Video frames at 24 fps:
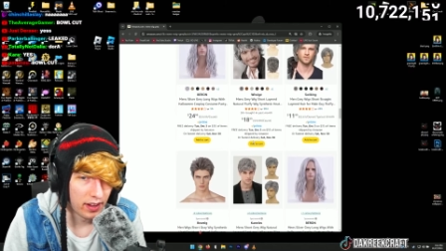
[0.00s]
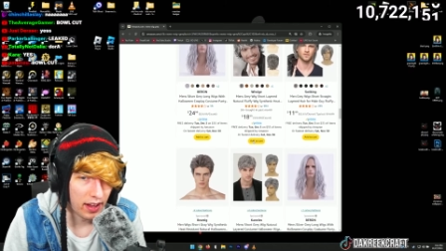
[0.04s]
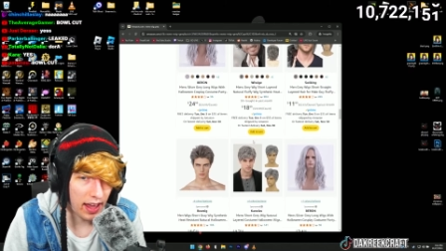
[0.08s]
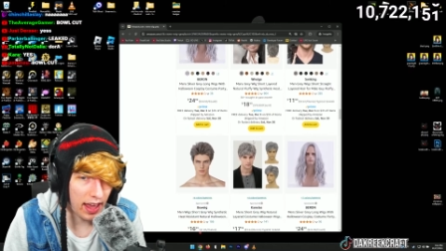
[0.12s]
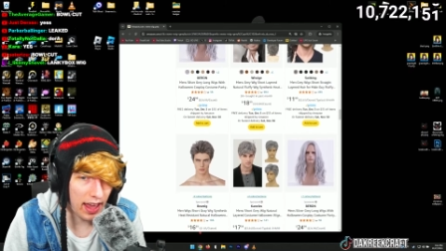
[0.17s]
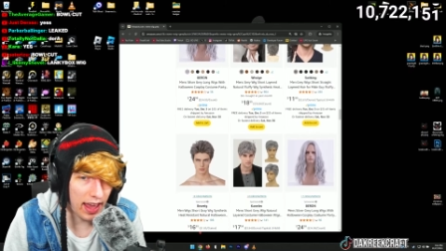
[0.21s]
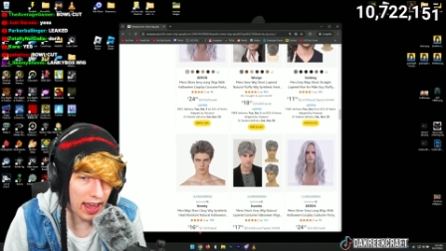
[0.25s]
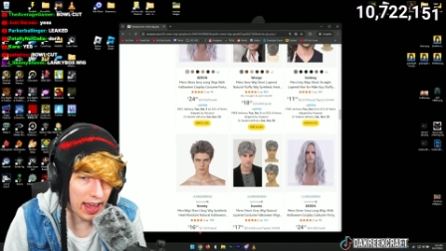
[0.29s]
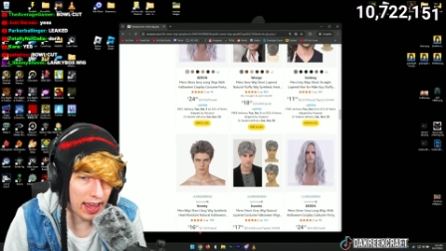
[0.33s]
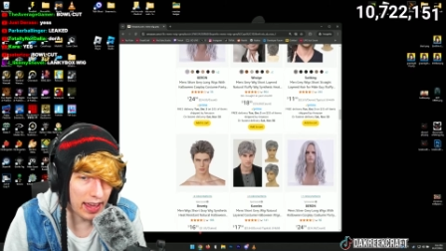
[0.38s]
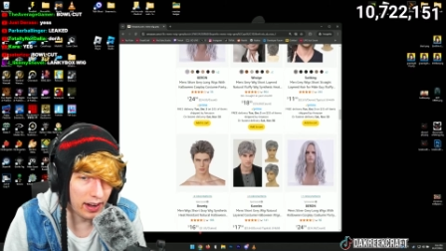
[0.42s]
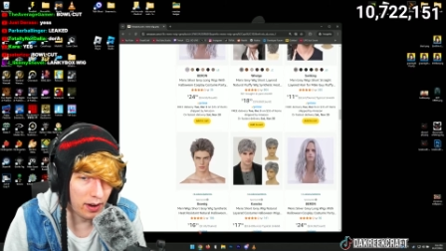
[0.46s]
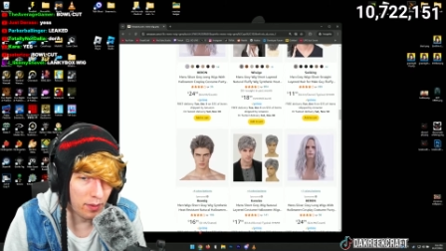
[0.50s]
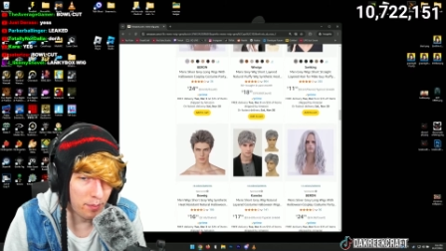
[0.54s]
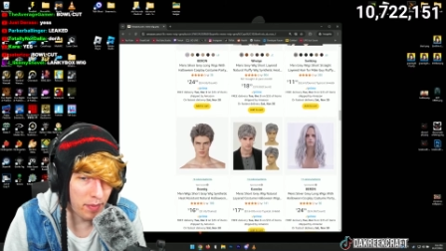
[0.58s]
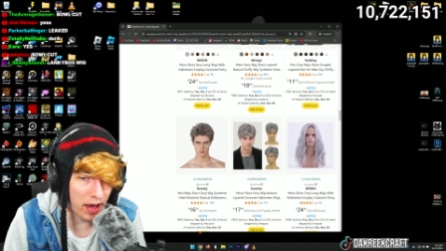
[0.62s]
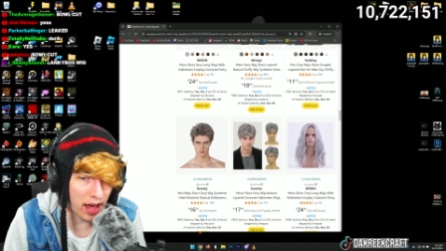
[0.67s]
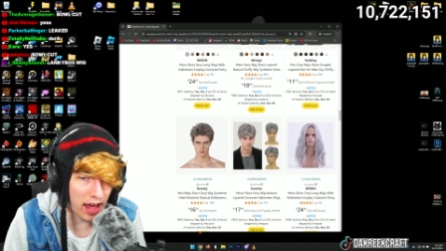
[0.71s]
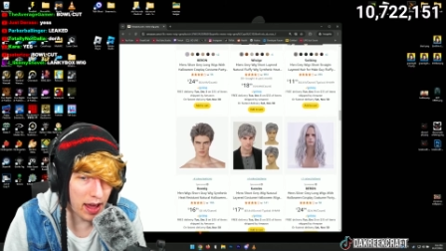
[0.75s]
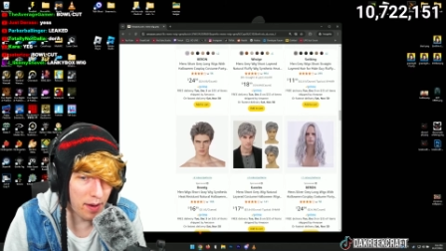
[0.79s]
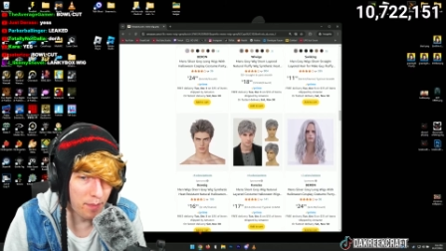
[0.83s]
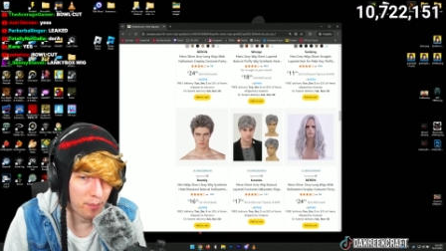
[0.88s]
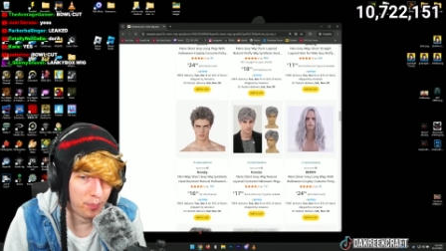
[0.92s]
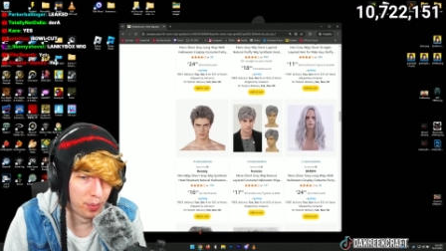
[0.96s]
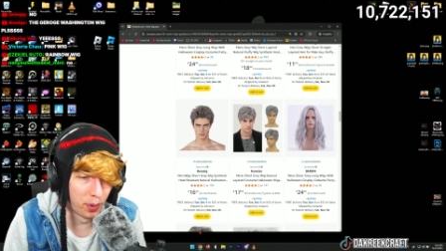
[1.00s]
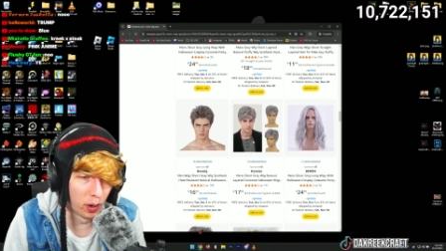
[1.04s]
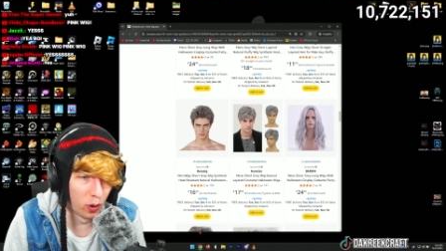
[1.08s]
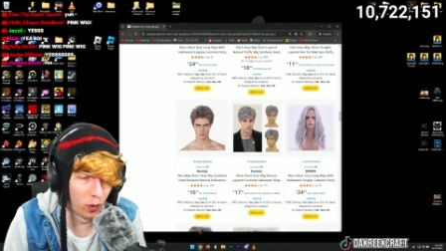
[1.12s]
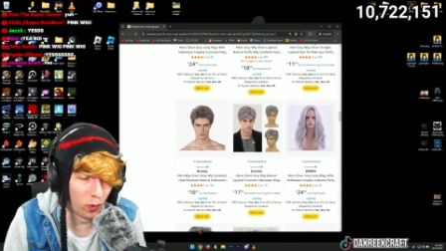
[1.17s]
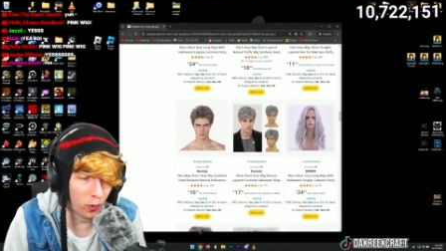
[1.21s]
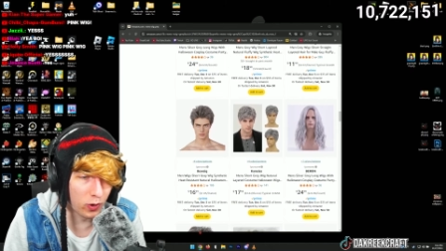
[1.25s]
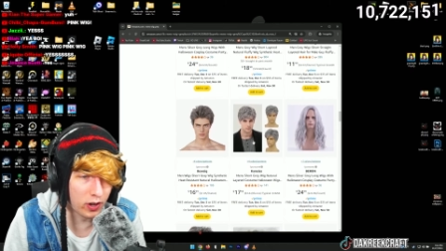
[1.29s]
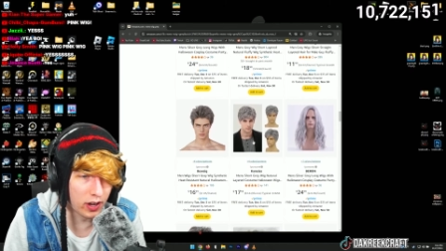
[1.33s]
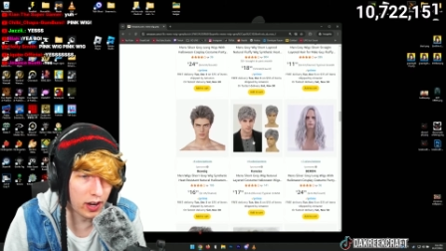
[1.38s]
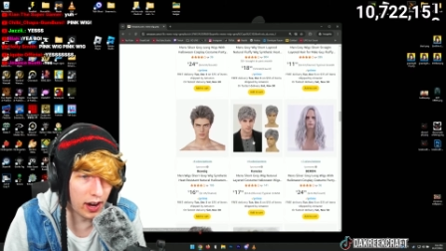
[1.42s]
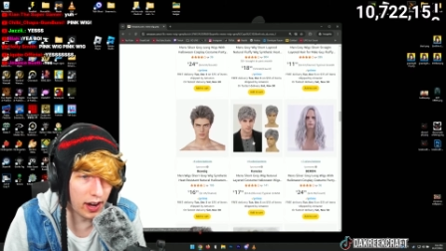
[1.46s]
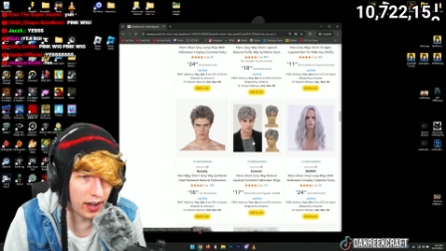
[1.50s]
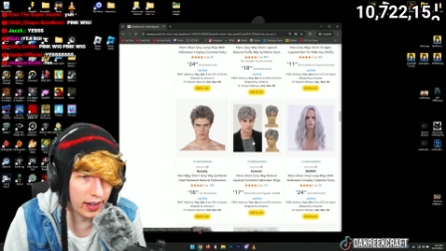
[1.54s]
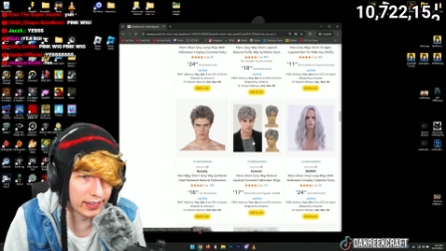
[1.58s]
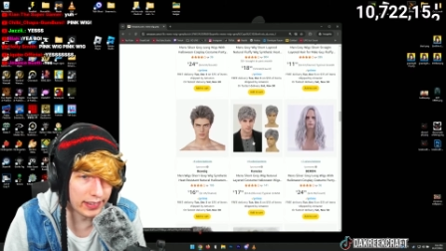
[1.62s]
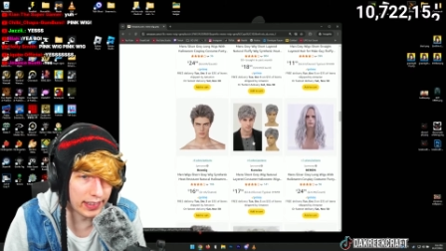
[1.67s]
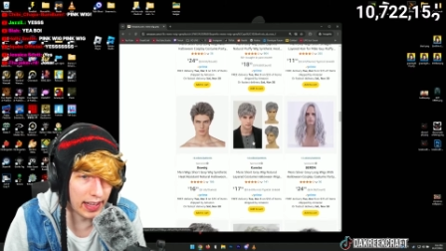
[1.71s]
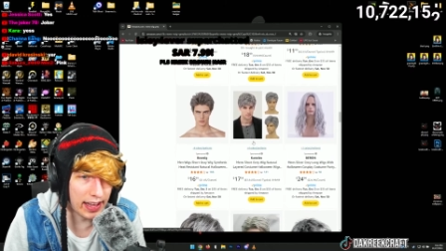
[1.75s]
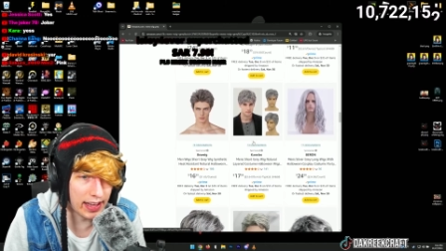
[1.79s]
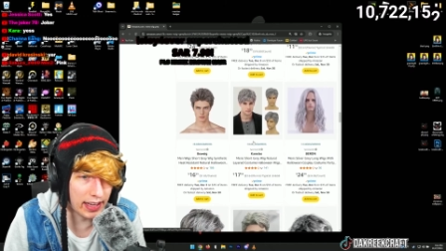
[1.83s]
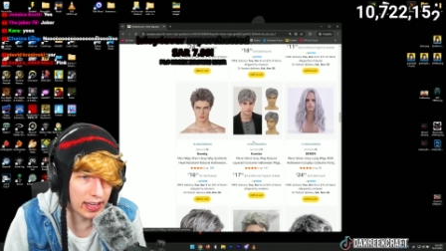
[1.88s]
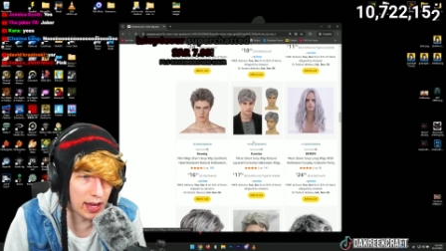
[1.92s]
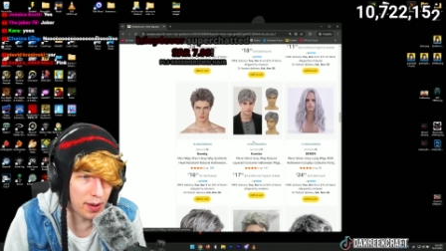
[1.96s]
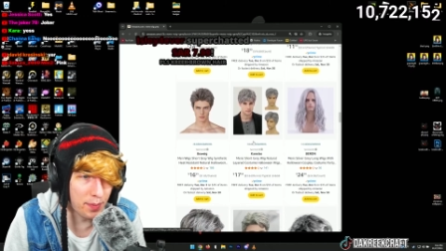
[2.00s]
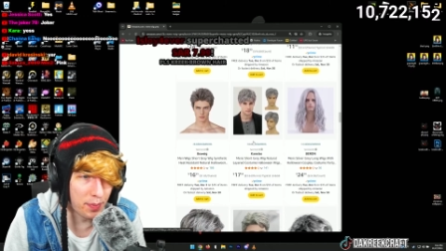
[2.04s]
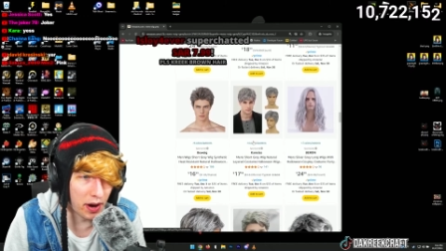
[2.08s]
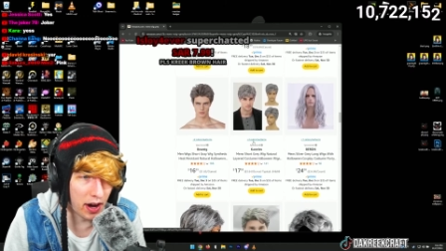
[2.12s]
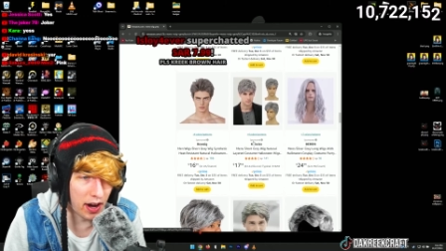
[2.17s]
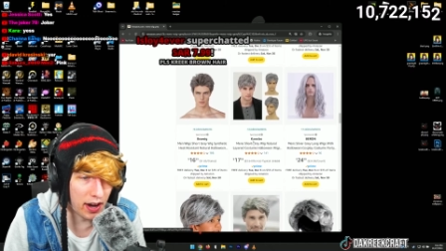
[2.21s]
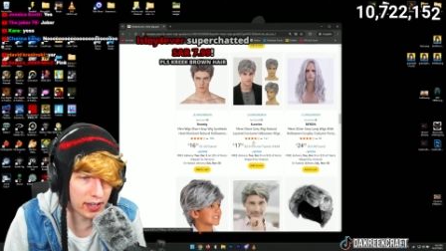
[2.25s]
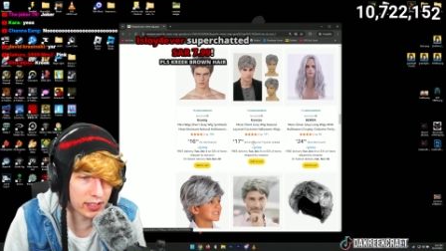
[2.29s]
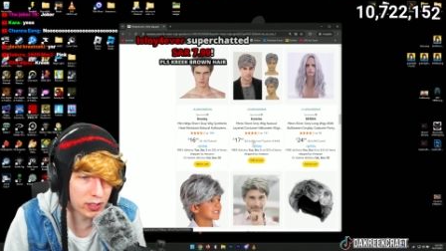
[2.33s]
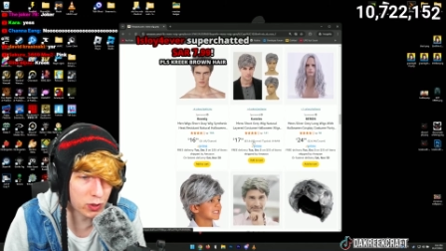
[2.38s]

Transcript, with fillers: Anime bowl cut, LankyBox